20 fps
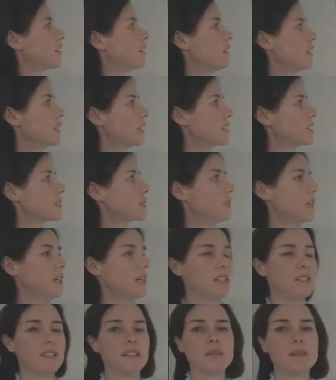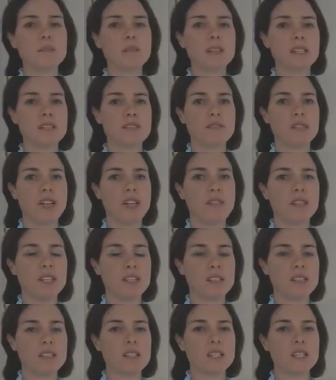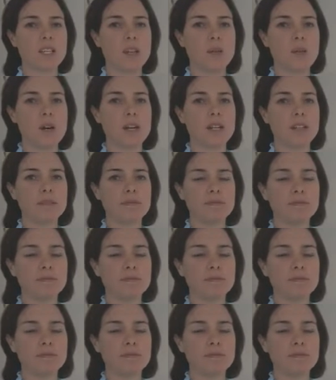3x squared plus 5x take 1.